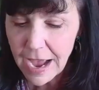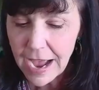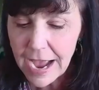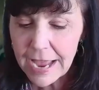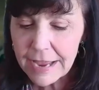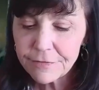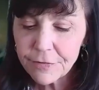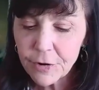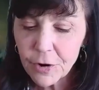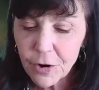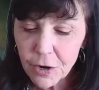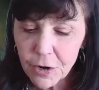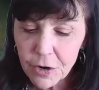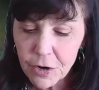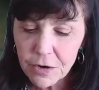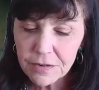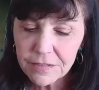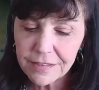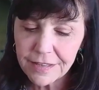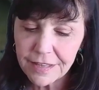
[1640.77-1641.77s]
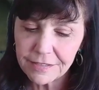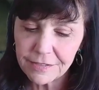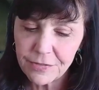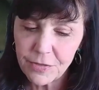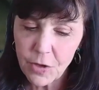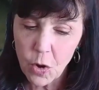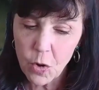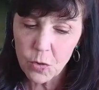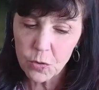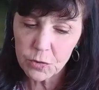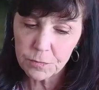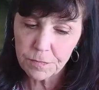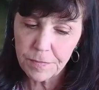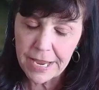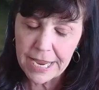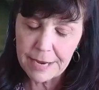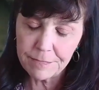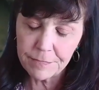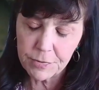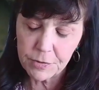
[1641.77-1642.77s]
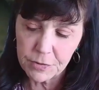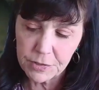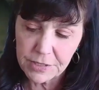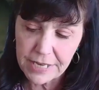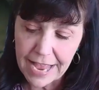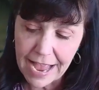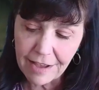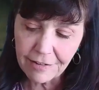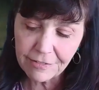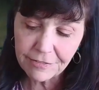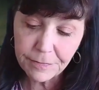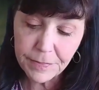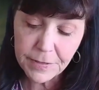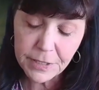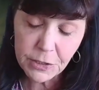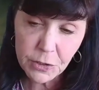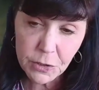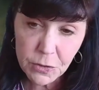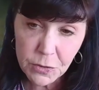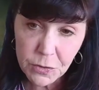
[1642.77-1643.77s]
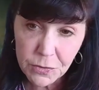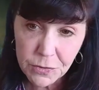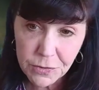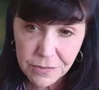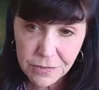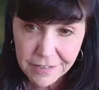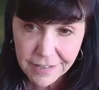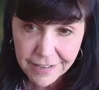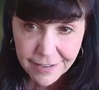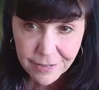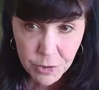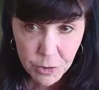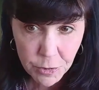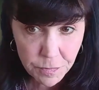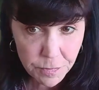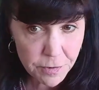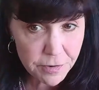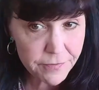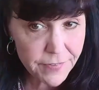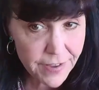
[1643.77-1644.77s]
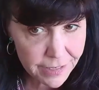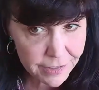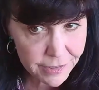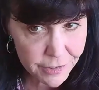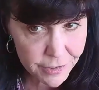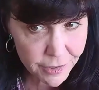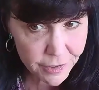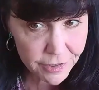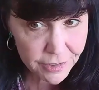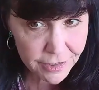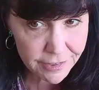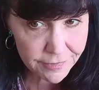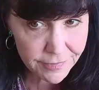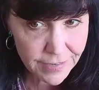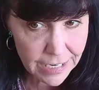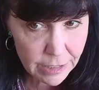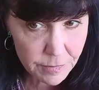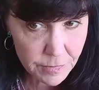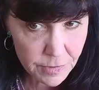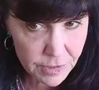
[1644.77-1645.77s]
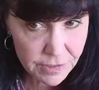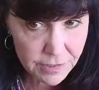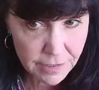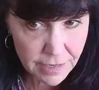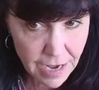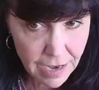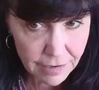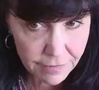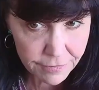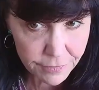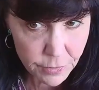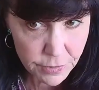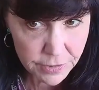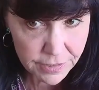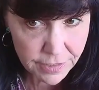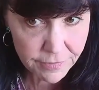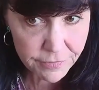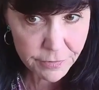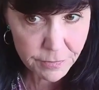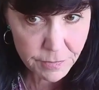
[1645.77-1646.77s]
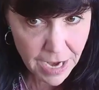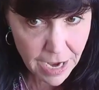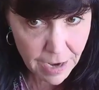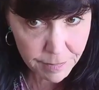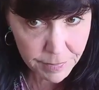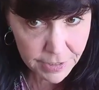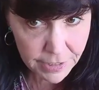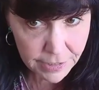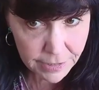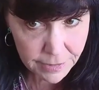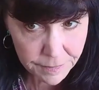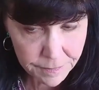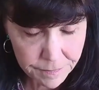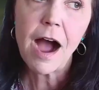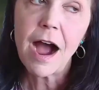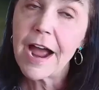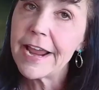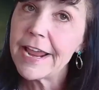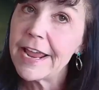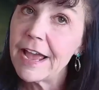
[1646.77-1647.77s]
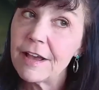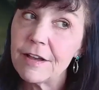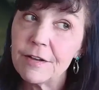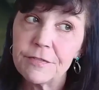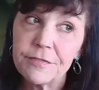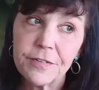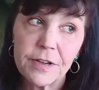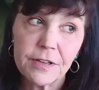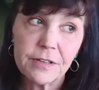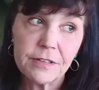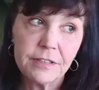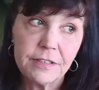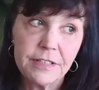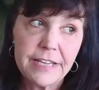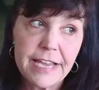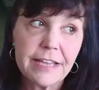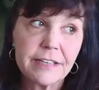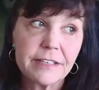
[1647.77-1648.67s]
I've heard that those papers have been used to prevent certain developments in California from happening. I have yet